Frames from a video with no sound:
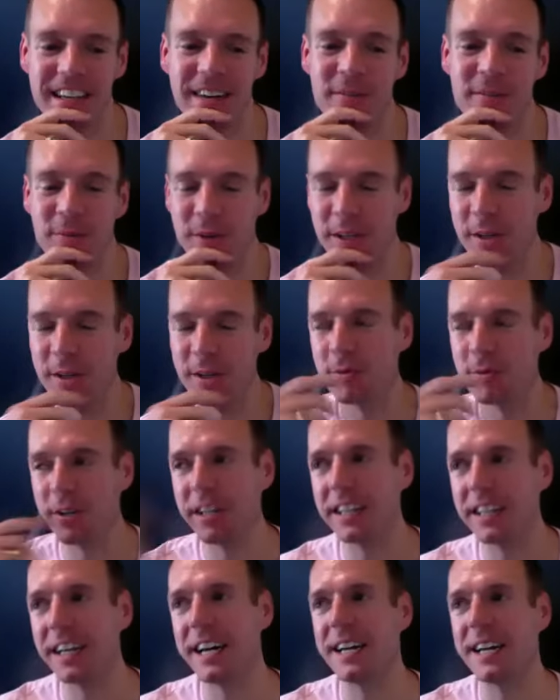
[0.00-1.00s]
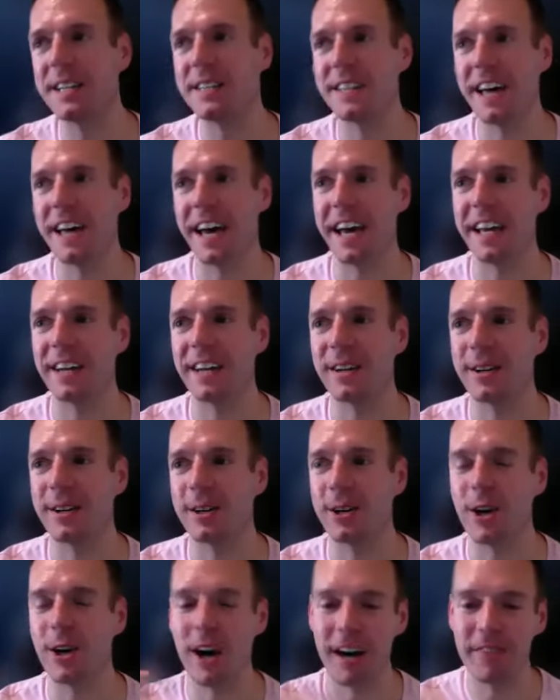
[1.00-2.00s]
And when you realize that
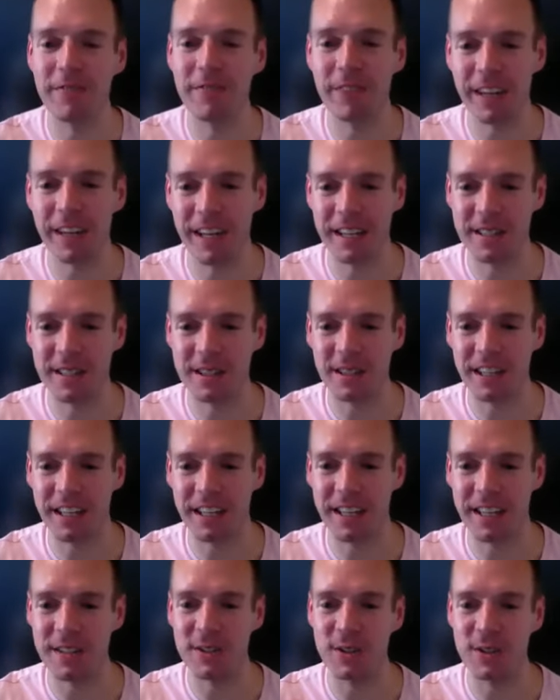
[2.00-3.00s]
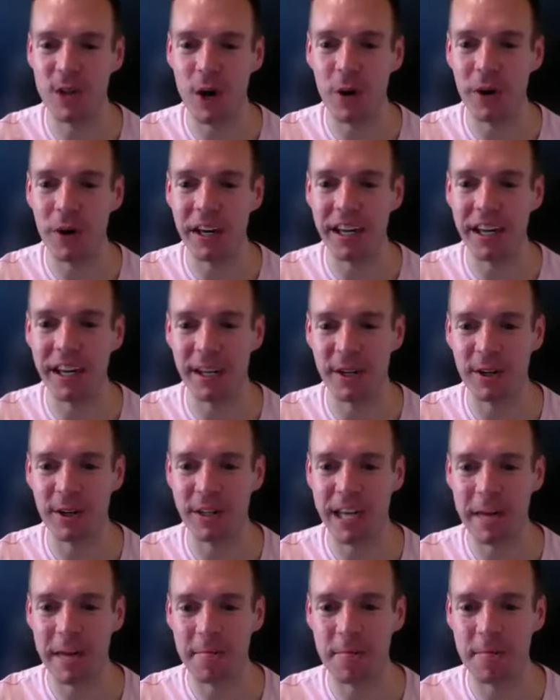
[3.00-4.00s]
confidence is knowing in your
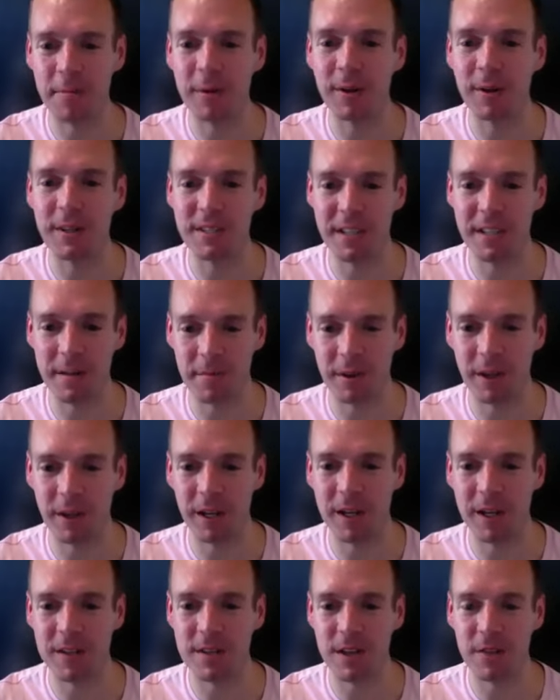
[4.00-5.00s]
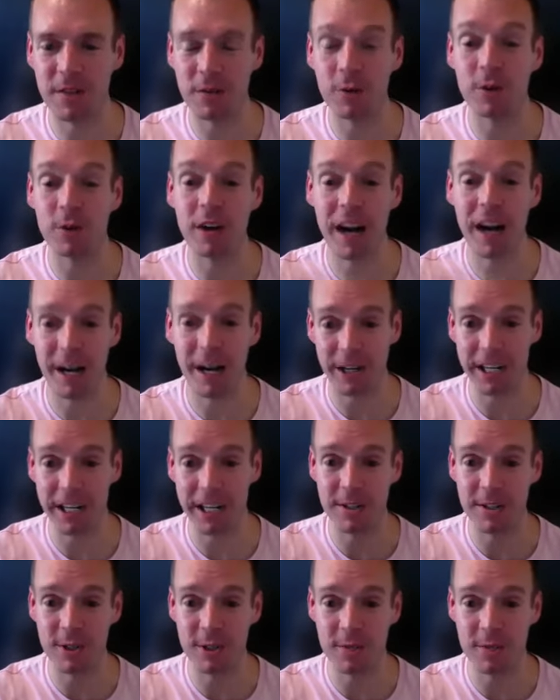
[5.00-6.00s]
capabilities and abilities of who God
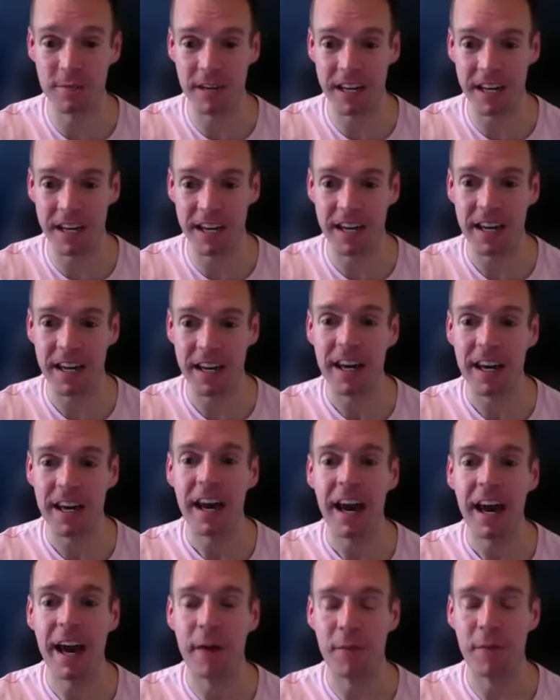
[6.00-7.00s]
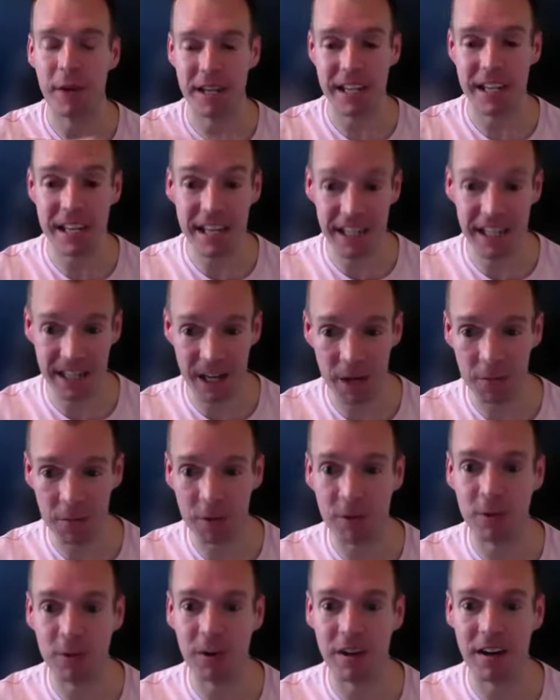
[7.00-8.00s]
created you to be and what He can help
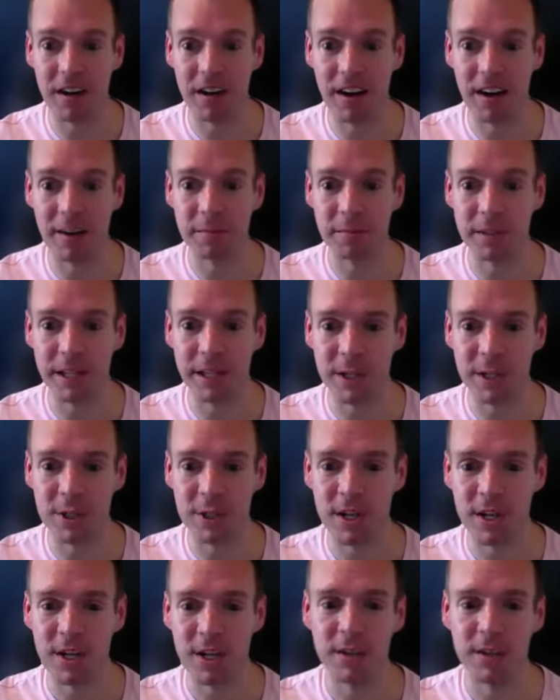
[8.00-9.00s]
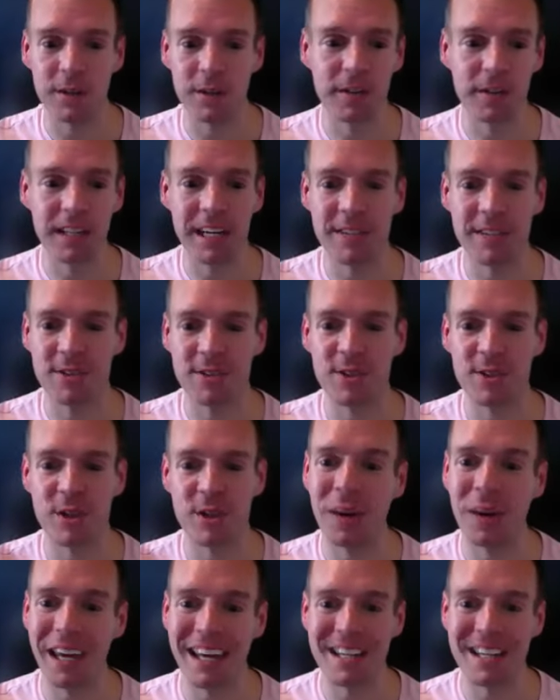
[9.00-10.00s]
you to accomplish, you realize there's no
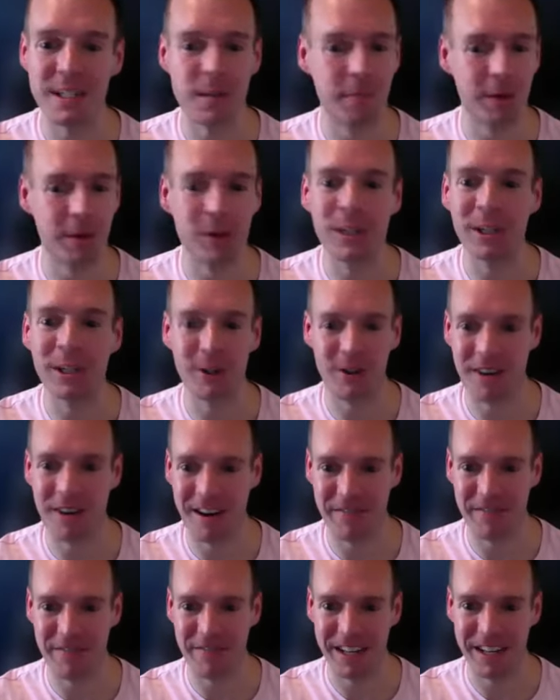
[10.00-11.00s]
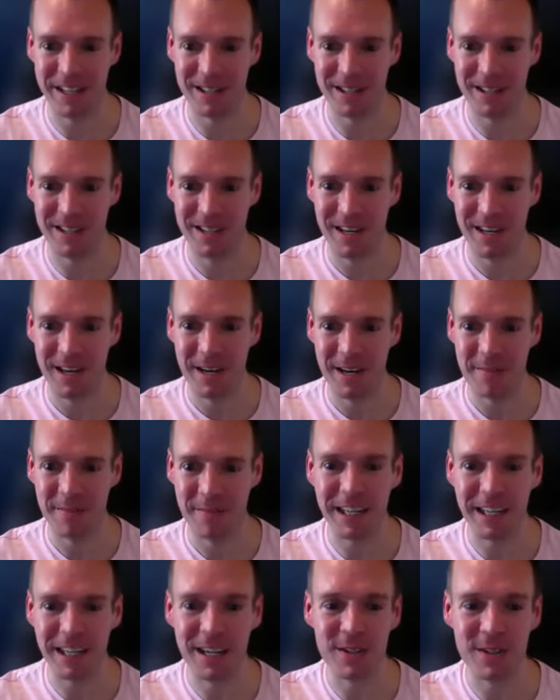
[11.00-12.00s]
end to building your confidence.
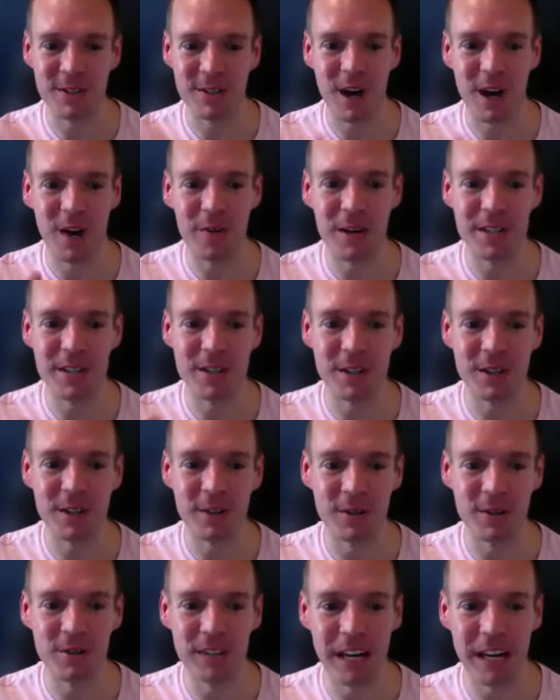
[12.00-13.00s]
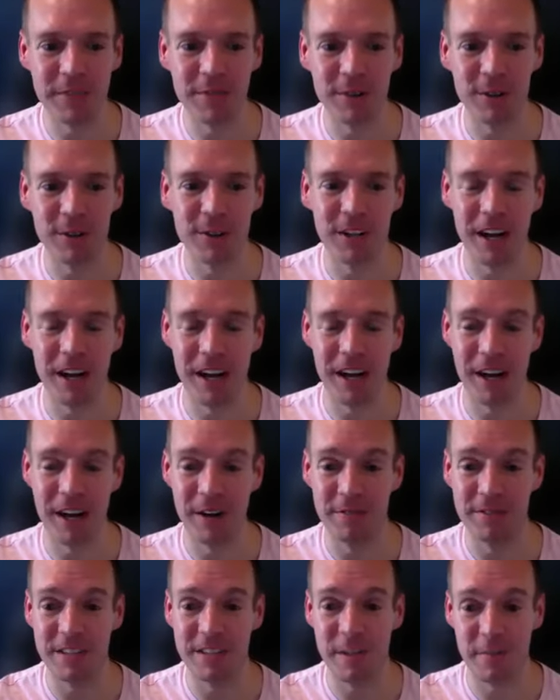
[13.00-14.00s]
Because there's always a new level
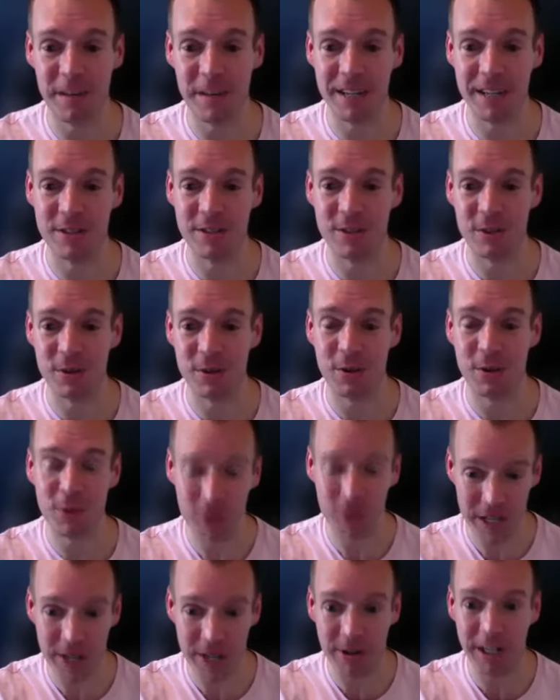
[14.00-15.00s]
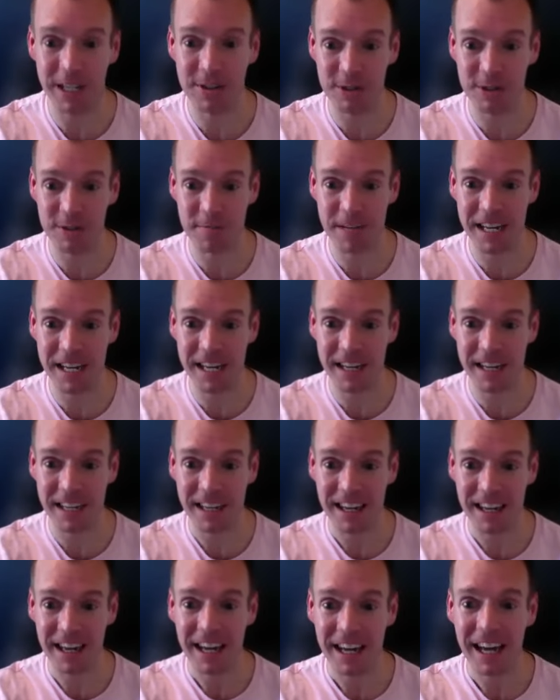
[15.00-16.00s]
of stepping into who He created you to be,
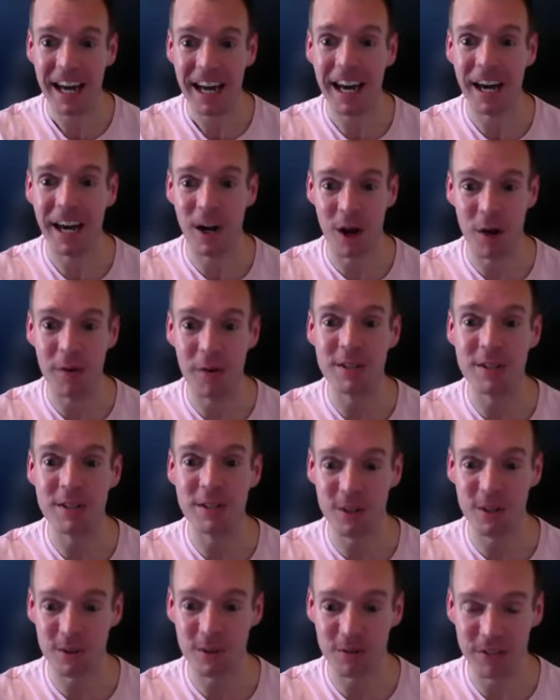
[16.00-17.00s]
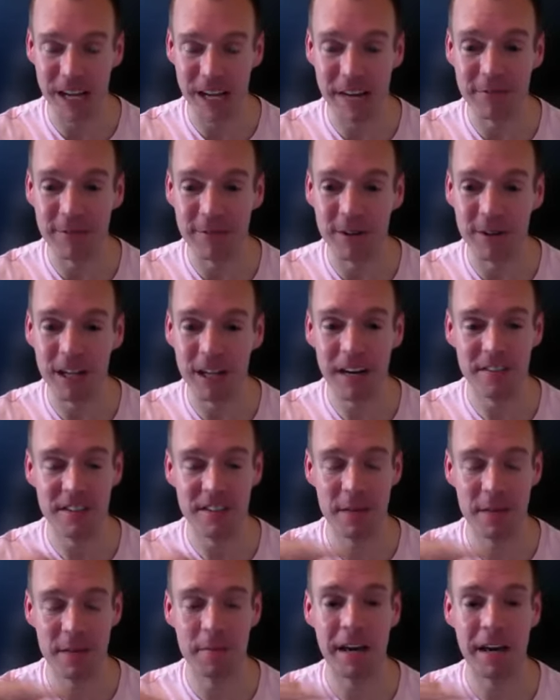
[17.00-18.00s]
and always a new level of
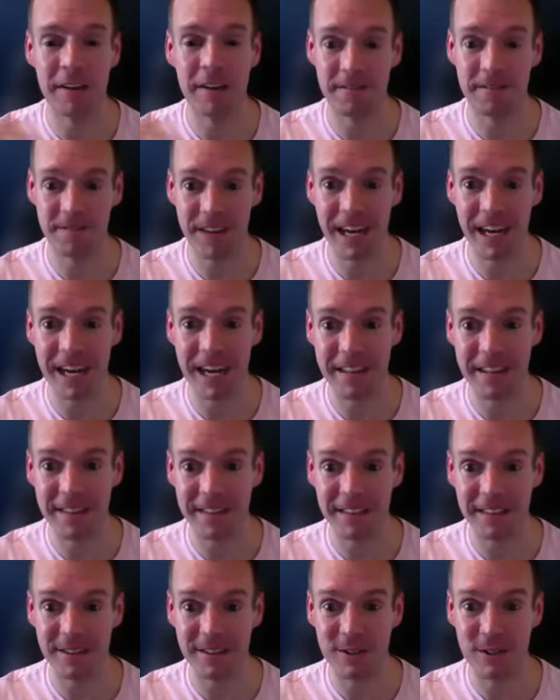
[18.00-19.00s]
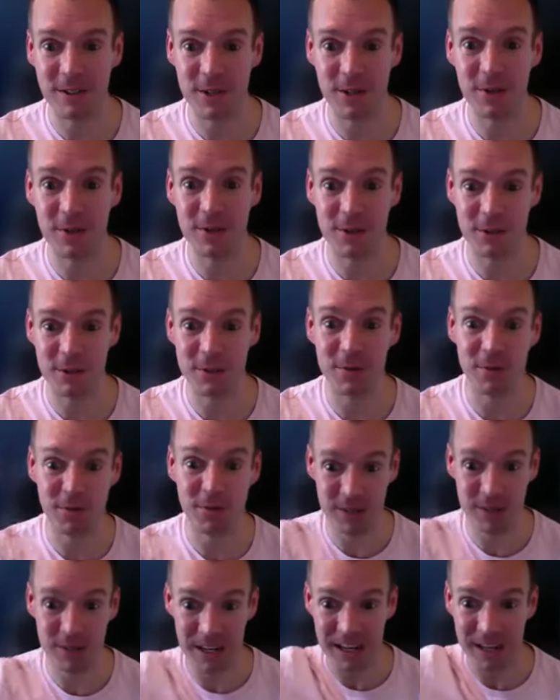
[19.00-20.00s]
stepping out in faith
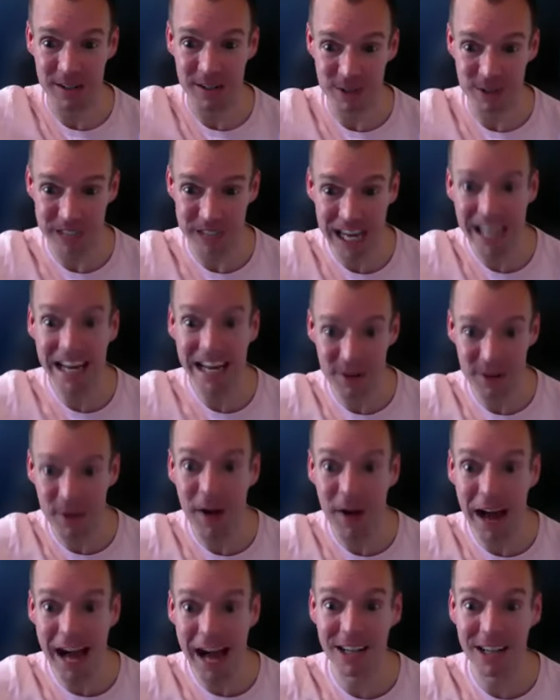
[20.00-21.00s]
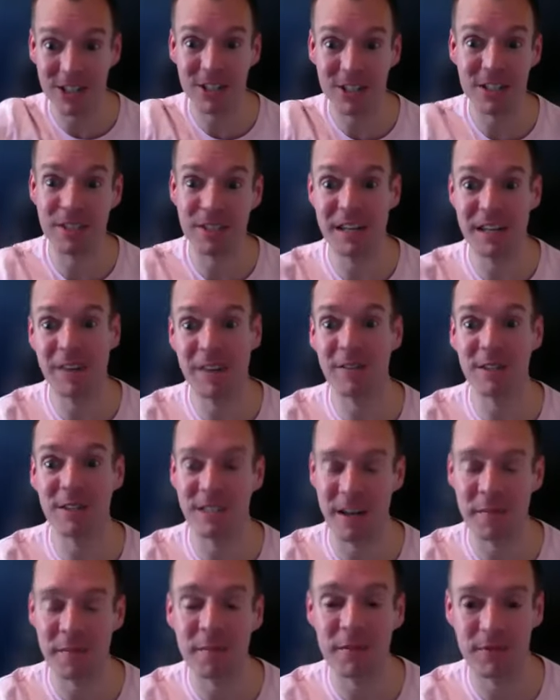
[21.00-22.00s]
to take new action you've never
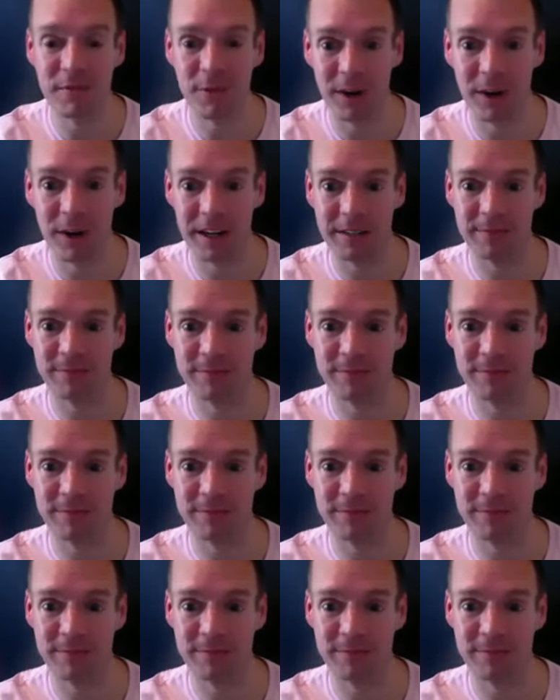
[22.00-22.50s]
done before.